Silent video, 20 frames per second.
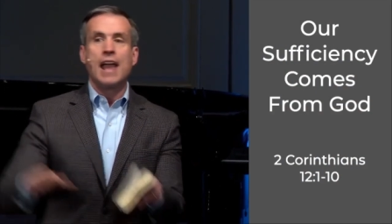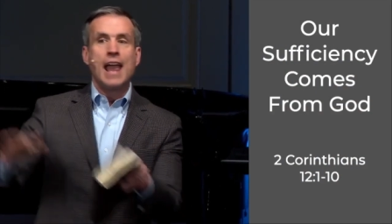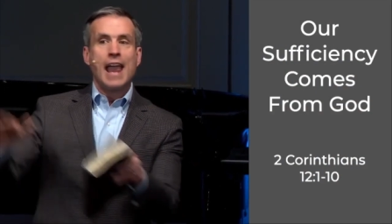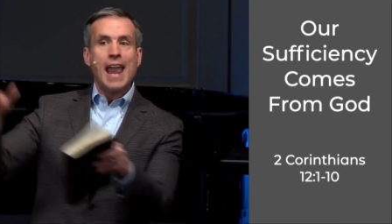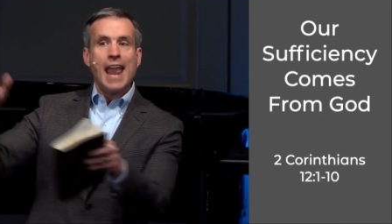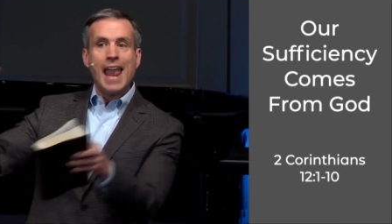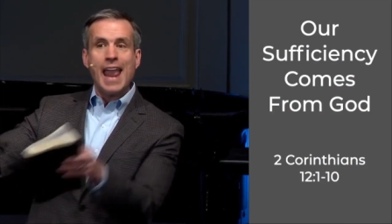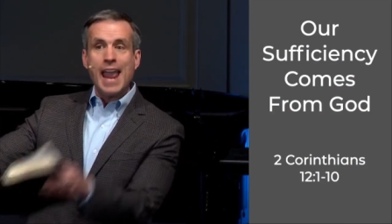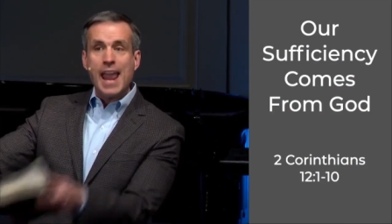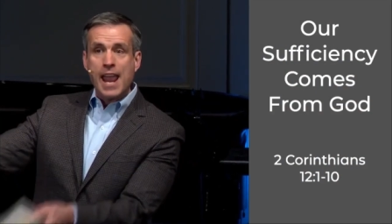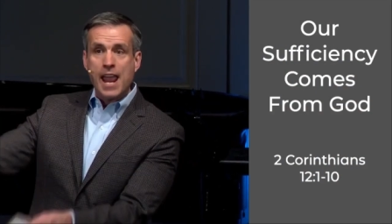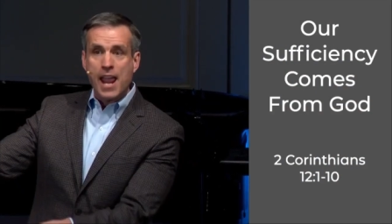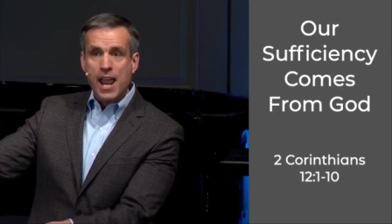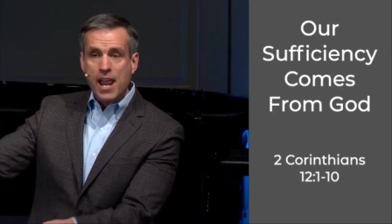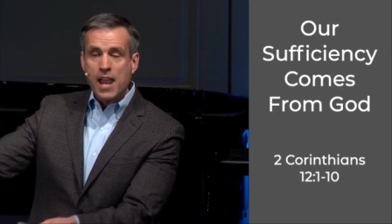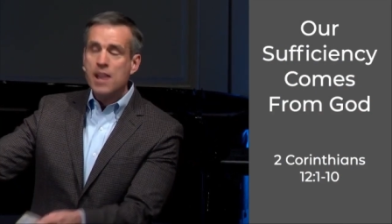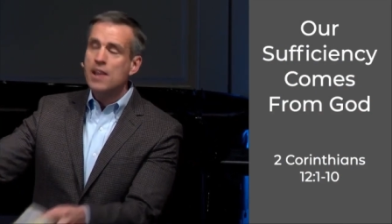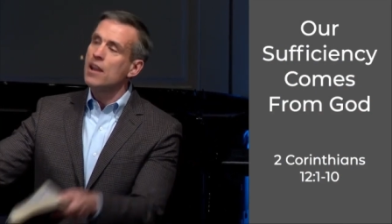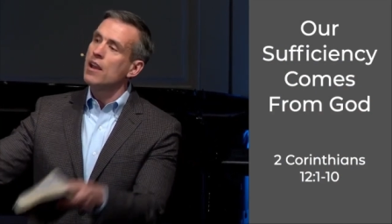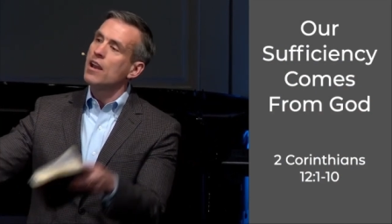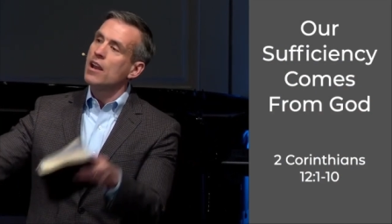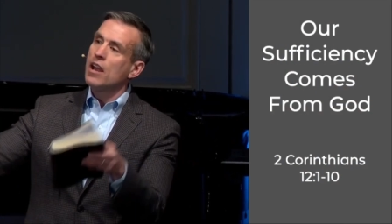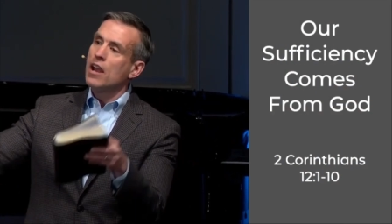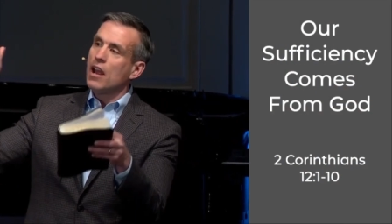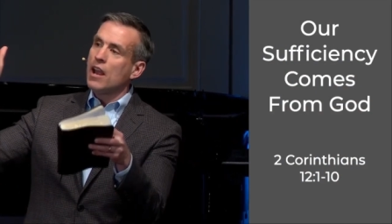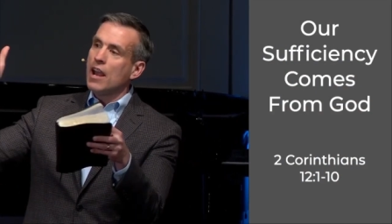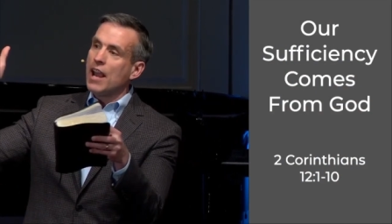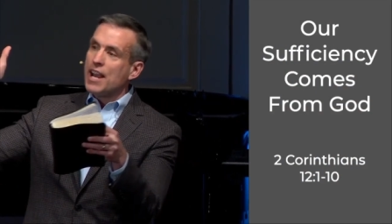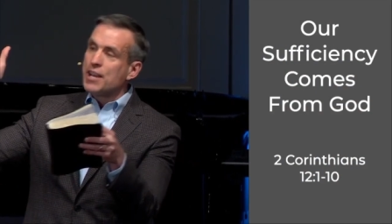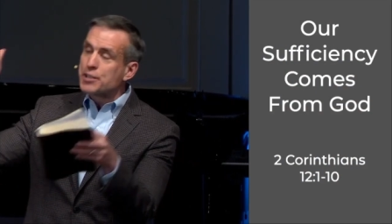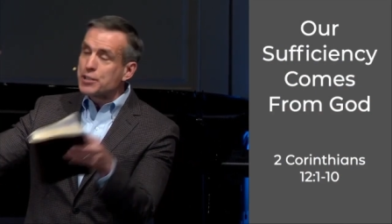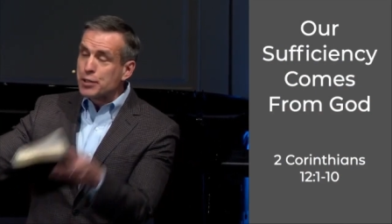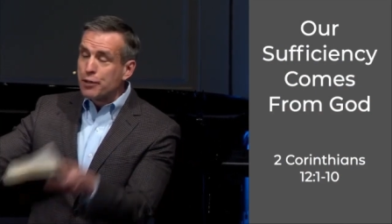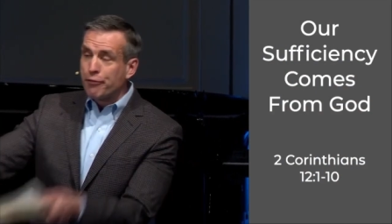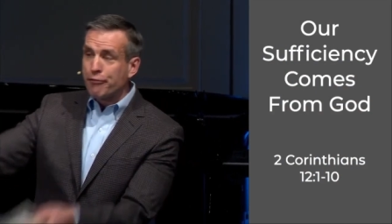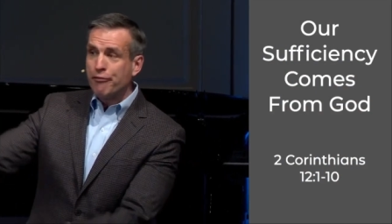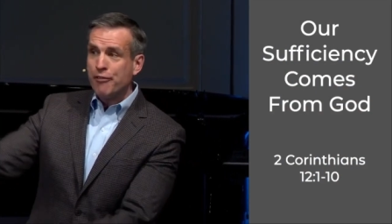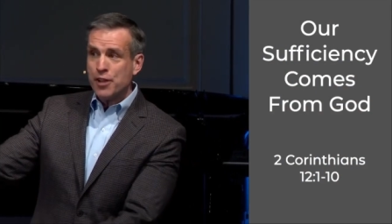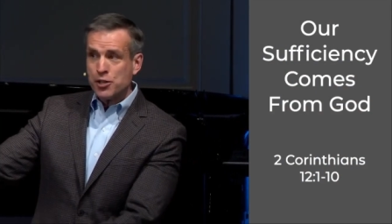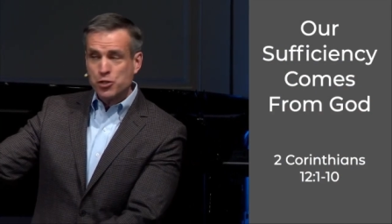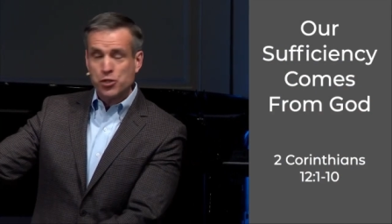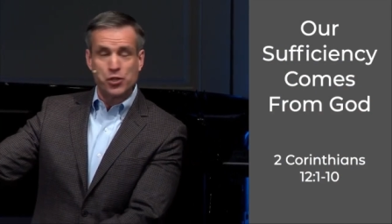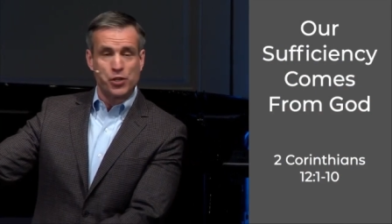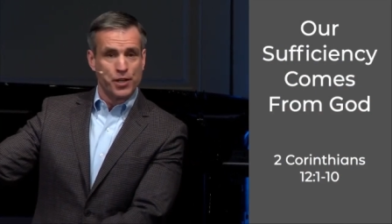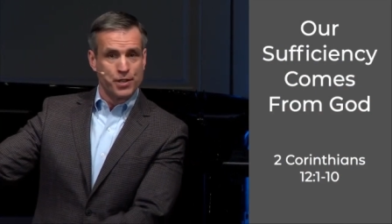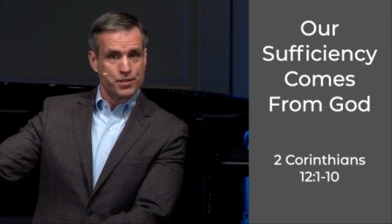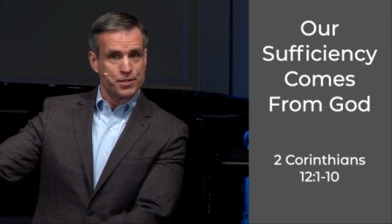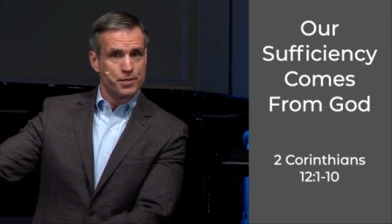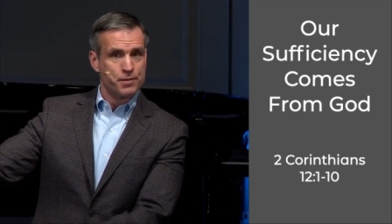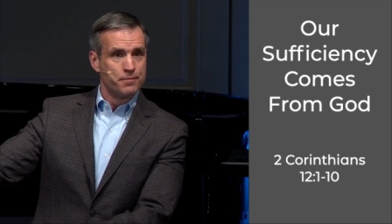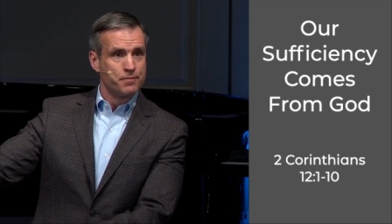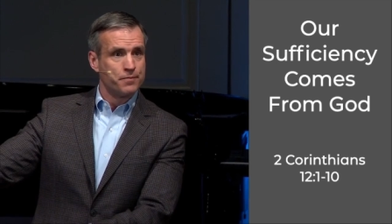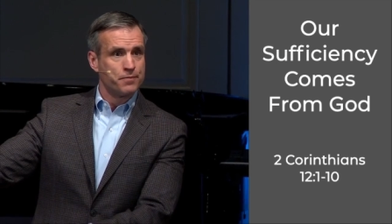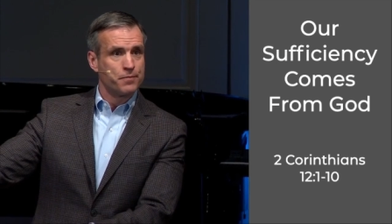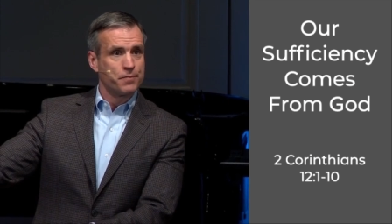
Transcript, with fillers: He is sufficient.